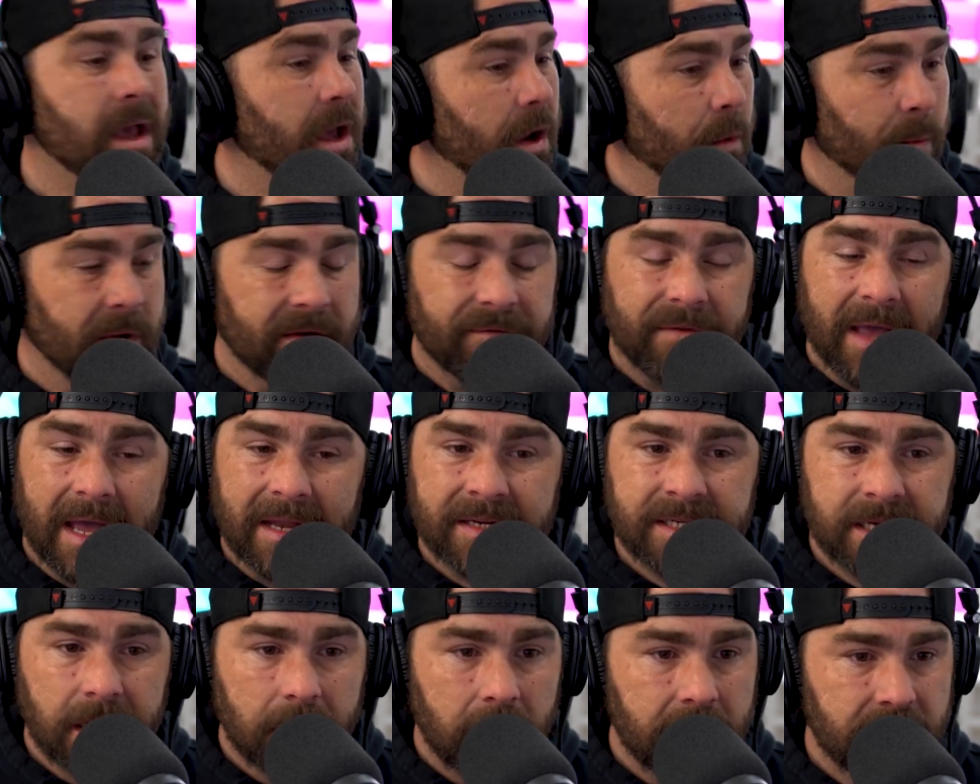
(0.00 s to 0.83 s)
We've got
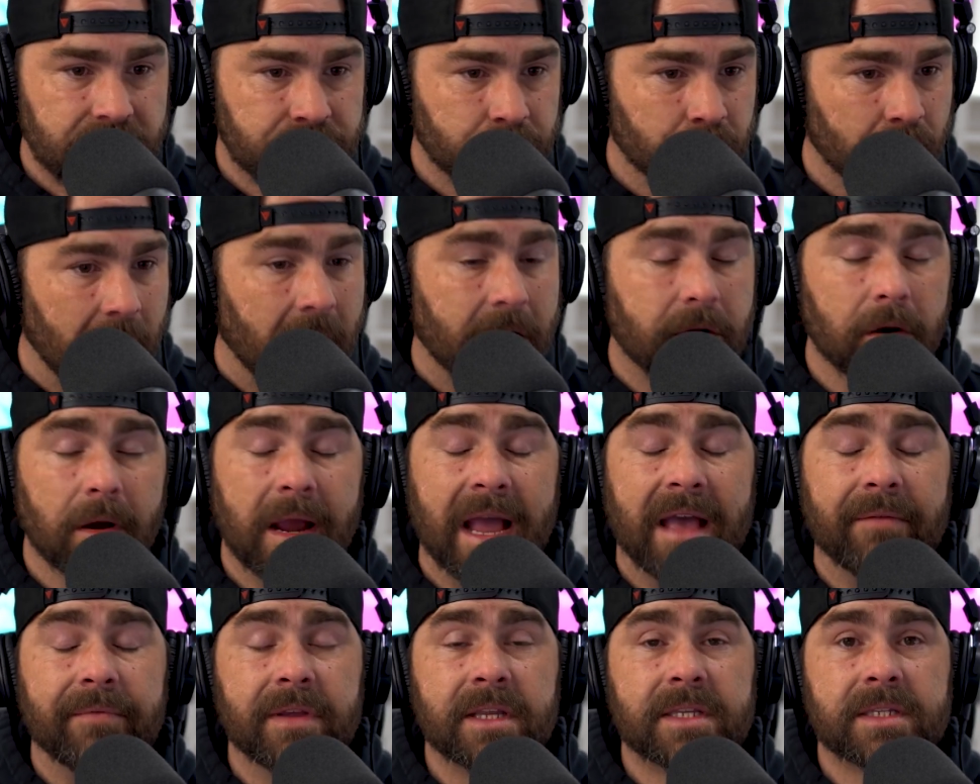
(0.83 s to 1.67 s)
Darius Rucker
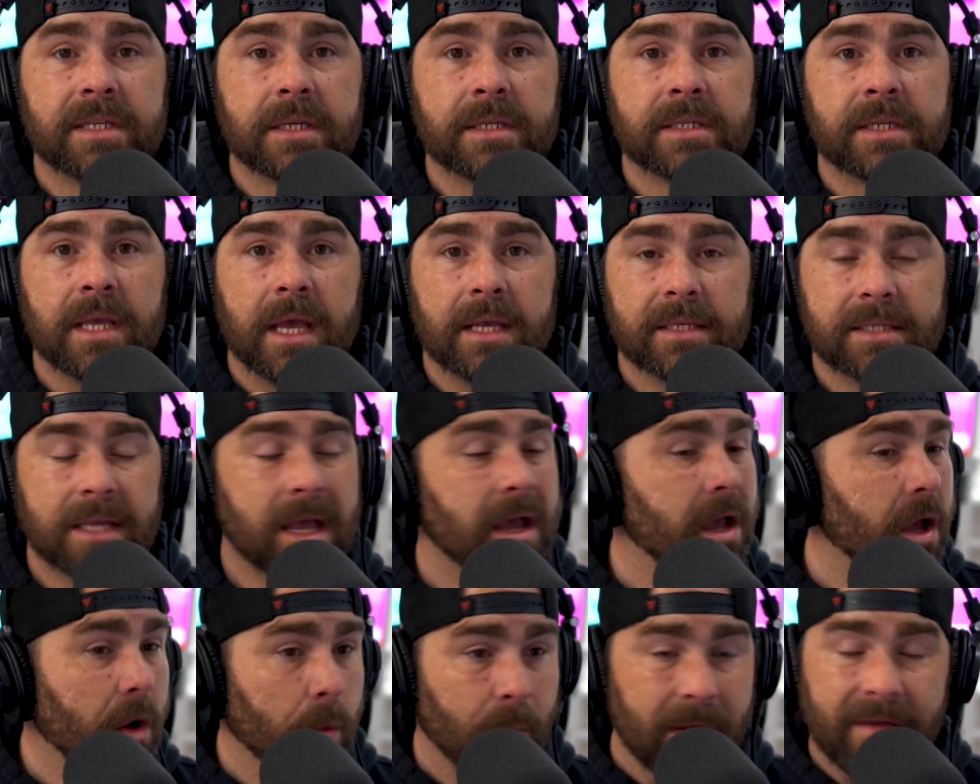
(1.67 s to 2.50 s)
having success.
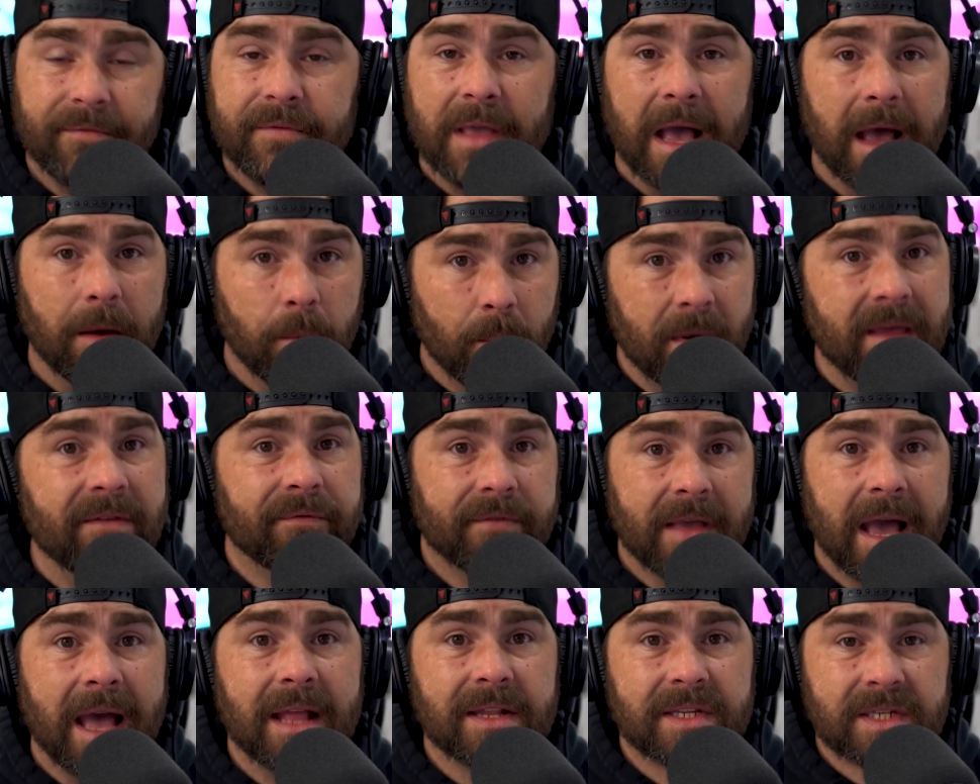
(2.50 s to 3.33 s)
We've
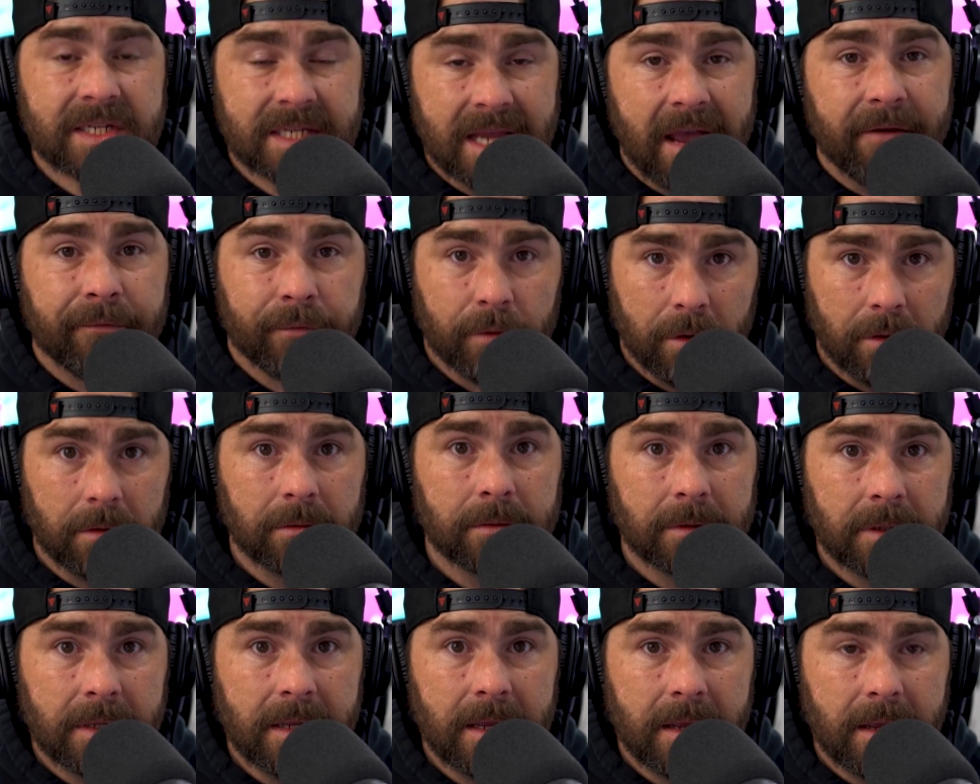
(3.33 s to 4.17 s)
got several
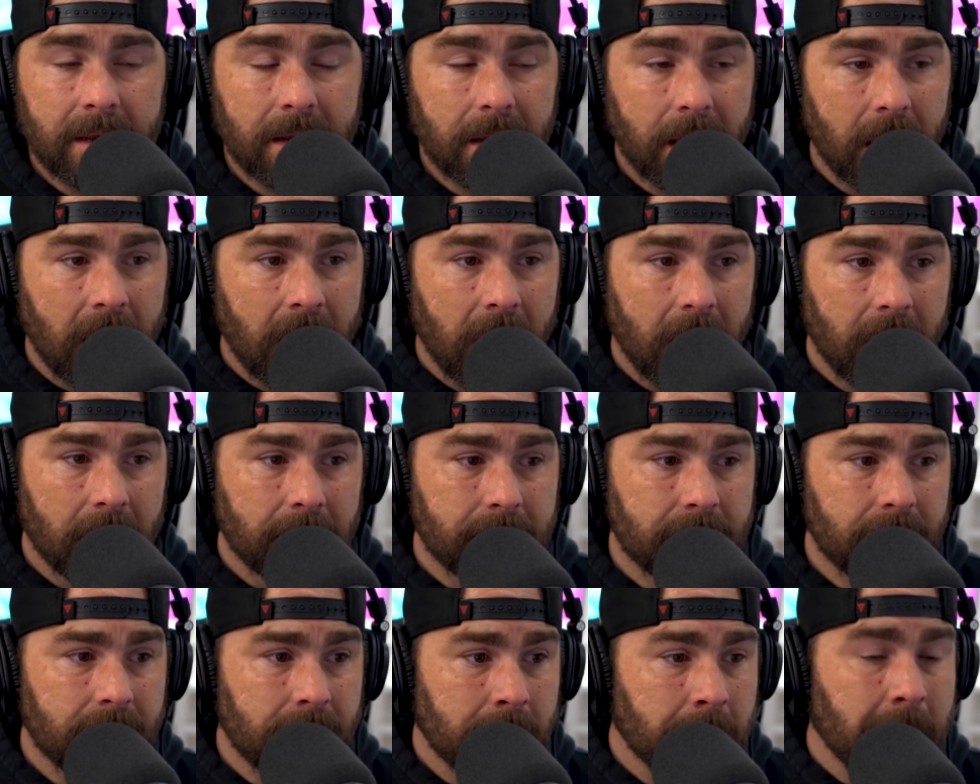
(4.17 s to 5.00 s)

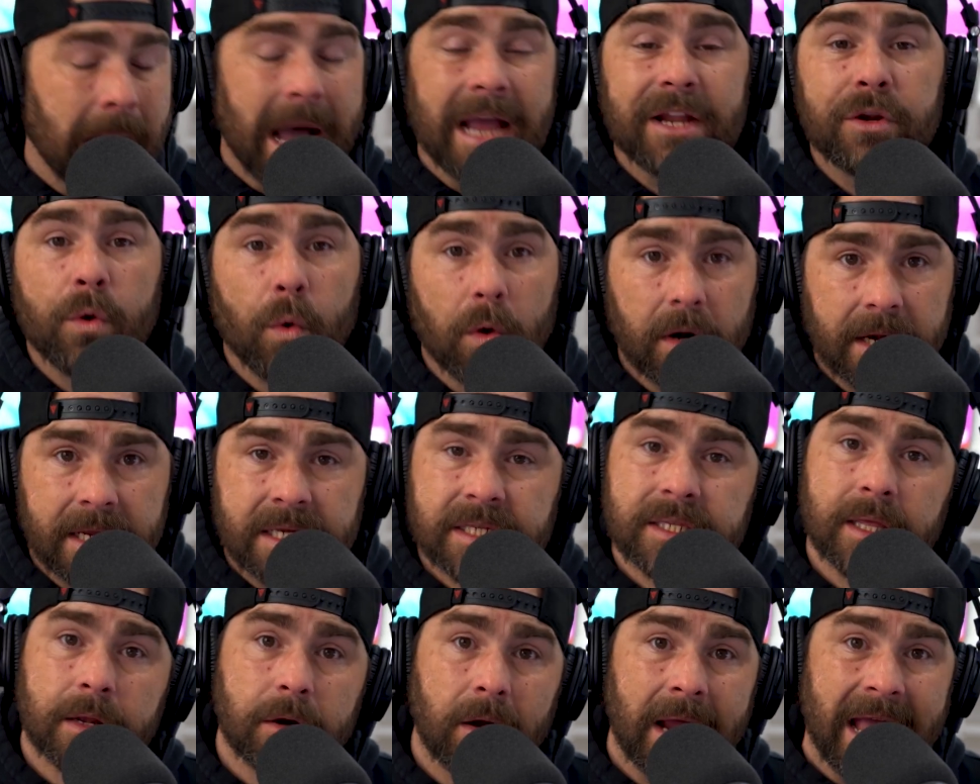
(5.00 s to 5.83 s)
minorities
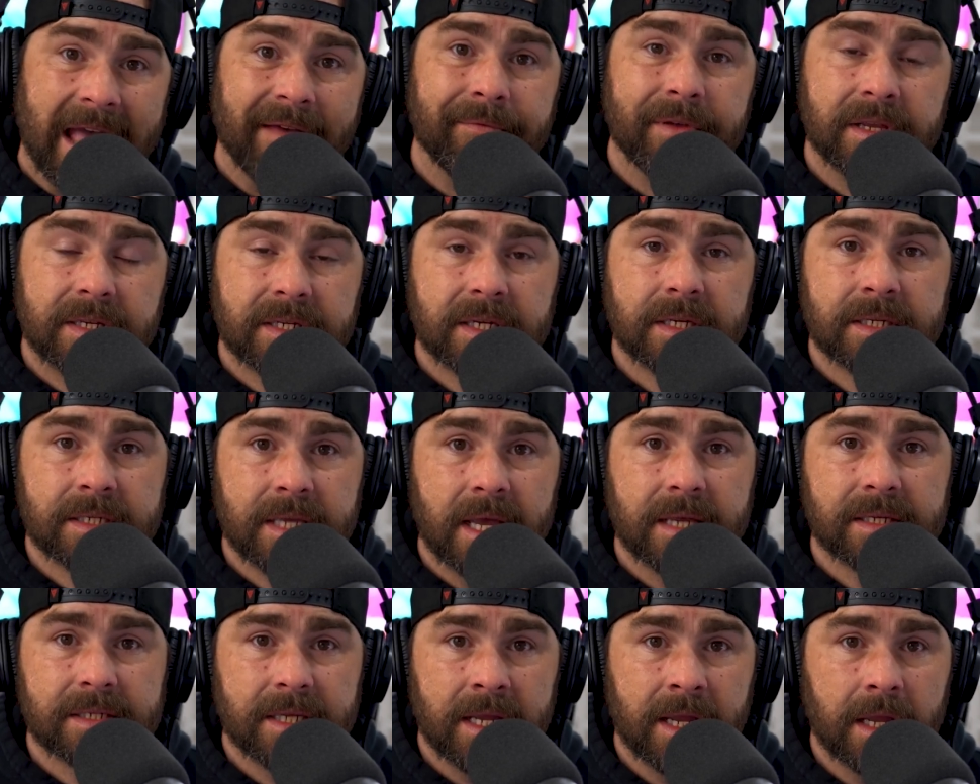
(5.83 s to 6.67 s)
that are having
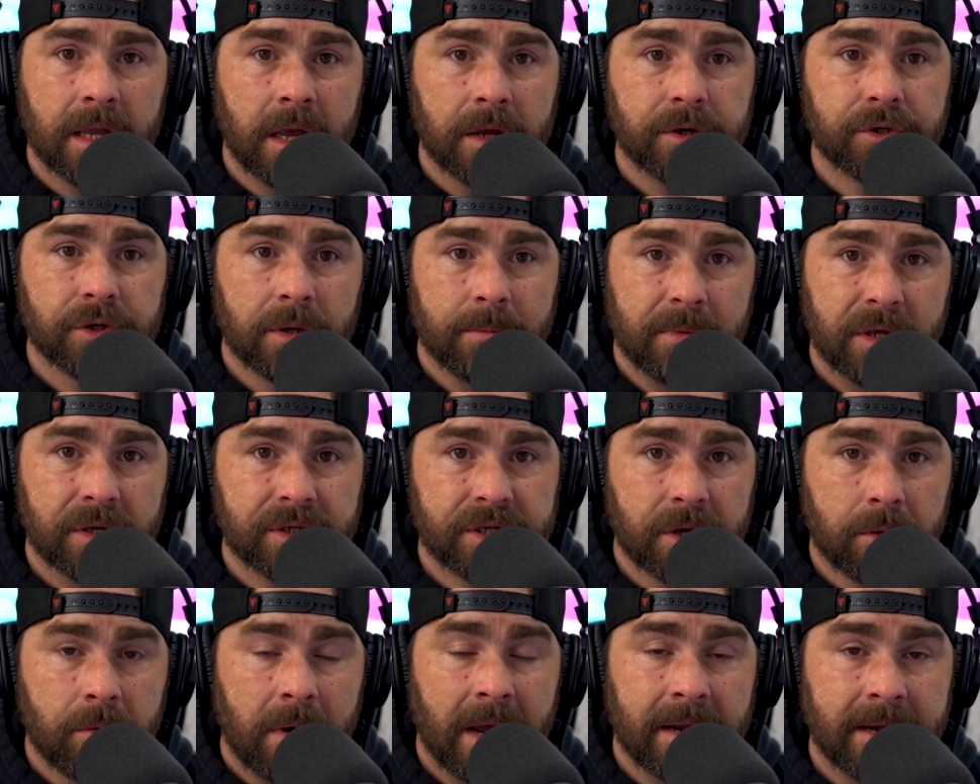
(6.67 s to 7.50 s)
success in country
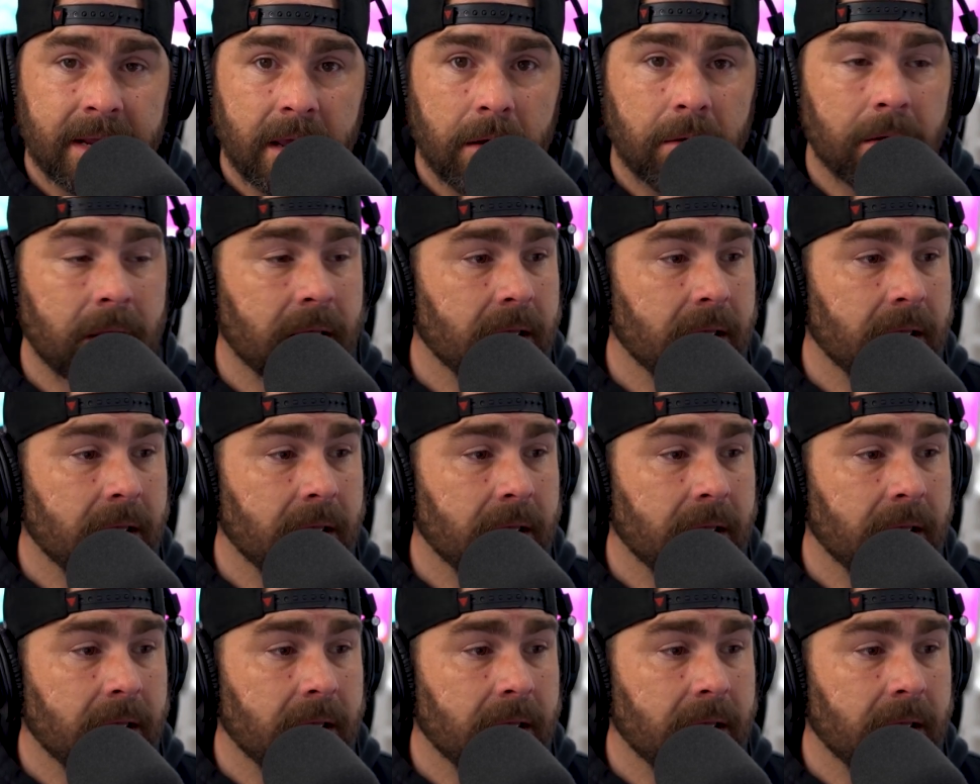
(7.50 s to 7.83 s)
music right now.